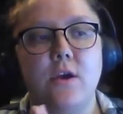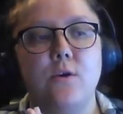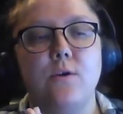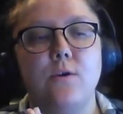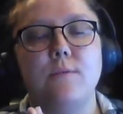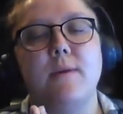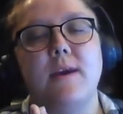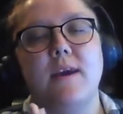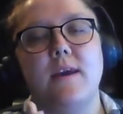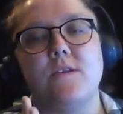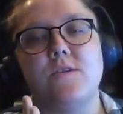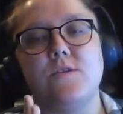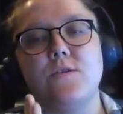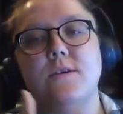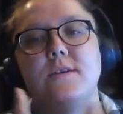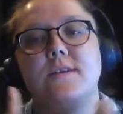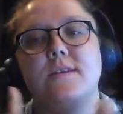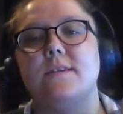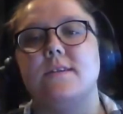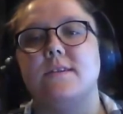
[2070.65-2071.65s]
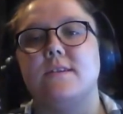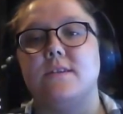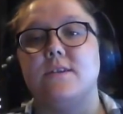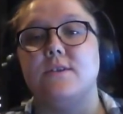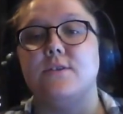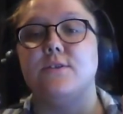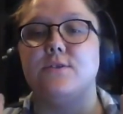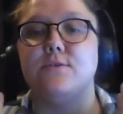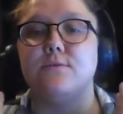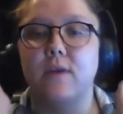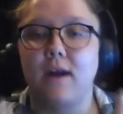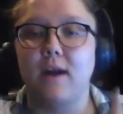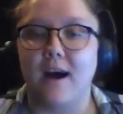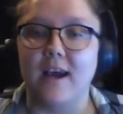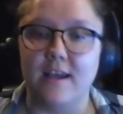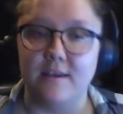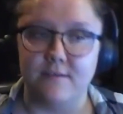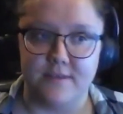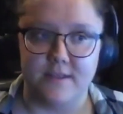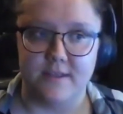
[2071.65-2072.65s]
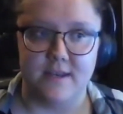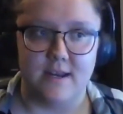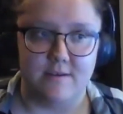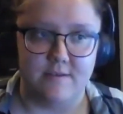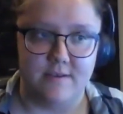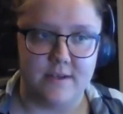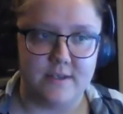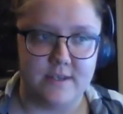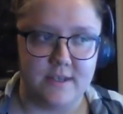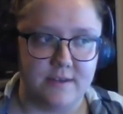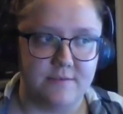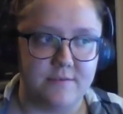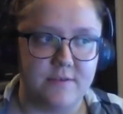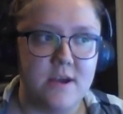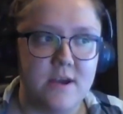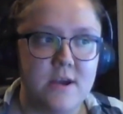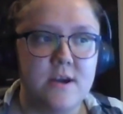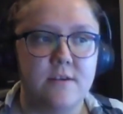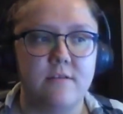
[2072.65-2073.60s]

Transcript: who makes choices that drive the narrative